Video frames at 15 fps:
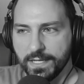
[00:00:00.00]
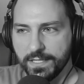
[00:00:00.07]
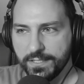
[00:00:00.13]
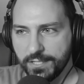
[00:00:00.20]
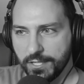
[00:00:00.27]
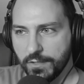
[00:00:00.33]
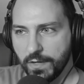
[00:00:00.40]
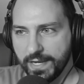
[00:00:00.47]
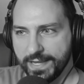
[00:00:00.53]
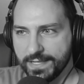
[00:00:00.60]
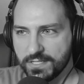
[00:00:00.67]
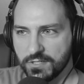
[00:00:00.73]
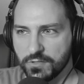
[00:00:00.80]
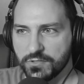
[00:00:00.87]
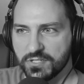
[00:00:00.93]
you know I
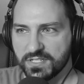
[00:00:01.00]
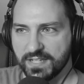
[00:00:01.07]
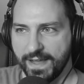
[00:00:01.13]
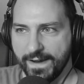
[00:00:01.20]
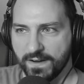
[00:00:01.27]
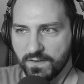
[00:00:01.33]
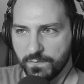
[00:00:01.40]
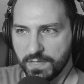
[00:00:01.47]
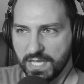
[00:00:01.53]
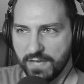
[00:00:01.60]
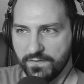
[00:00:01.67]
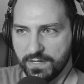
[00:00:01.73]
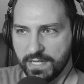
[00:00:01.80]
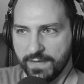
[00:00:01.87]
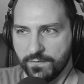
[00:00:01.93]
guess you're just tired of me
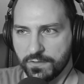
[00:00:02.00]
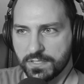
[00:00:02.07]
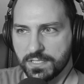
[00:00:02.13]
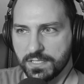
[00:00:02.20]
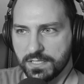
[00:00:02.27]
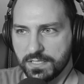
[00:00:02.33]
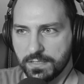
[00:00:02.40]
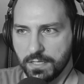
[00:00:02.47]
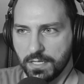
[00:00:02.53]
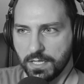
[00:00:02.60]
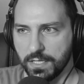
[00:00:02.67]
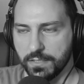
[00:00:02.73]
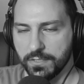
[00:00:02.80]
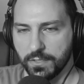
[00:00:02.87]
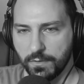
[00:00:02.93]
having never seen
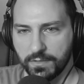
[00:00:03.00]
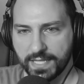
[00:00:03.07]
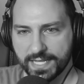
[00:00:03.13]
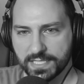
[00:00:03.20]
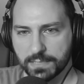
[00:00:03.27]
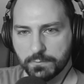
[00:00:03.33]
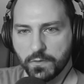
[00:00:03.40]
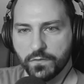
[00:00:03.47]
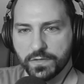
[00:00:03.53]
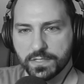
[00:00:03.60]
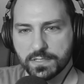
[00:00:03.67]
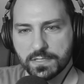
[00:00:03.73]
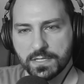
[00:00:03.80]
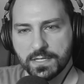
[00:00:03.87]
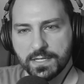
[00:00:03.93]
uh, you know classic
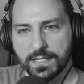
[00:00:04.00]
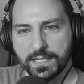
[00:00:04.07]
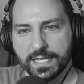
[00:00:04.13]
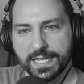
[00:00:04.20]
movies. It's true.